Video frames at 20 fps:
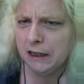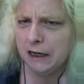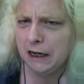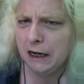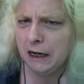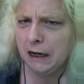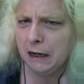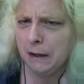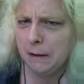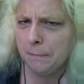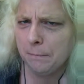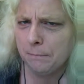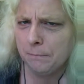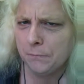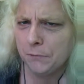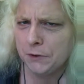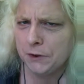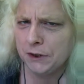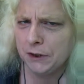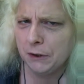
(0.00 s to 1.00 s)

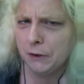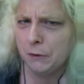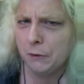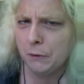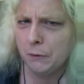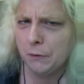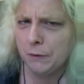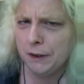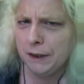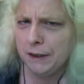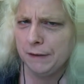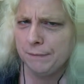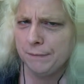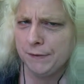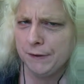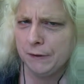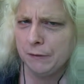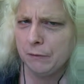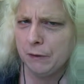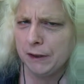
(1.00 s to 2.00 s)
Um, so
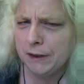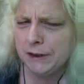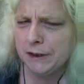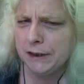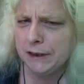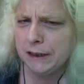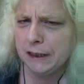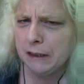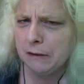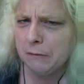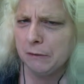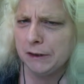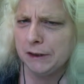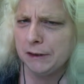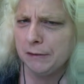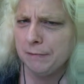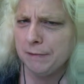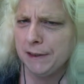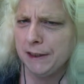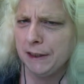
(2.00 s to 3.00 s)
if you're watching, gonna watch
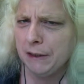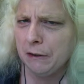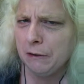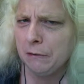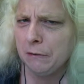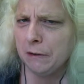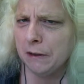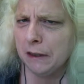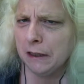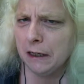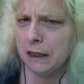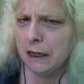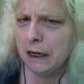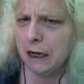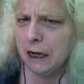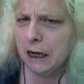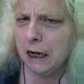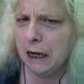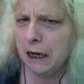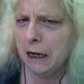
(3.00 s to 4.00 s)
the video
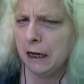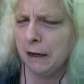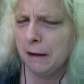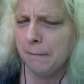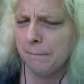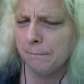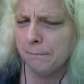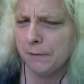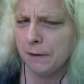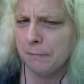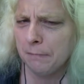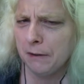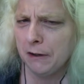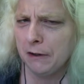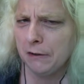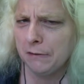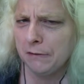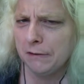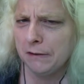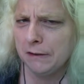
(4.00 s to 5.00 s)
uh,
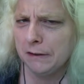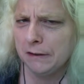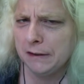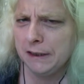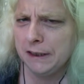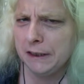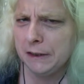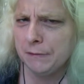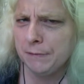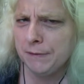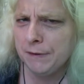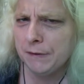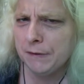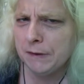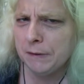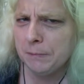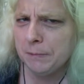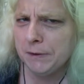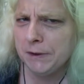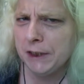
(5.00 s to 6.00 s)
about interview
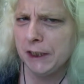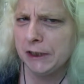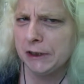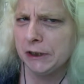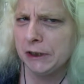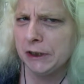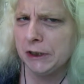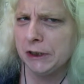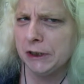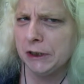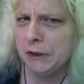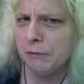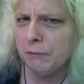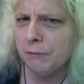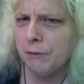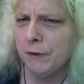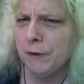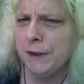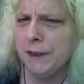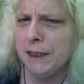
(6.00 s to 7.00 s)
with the projectionist, you're
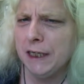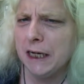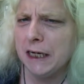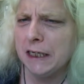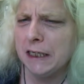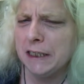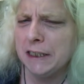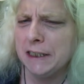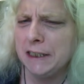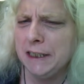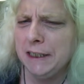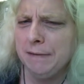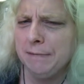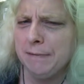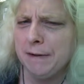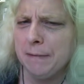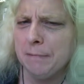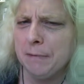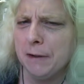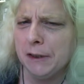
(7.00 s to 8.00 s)
really not going to see
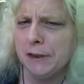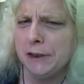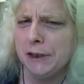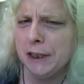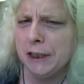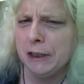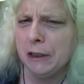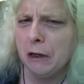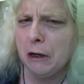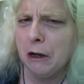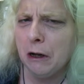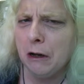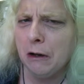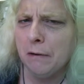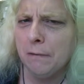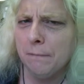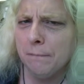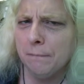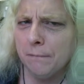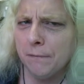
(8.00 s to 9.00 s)
very much at
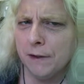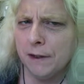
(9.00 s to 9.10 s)
all.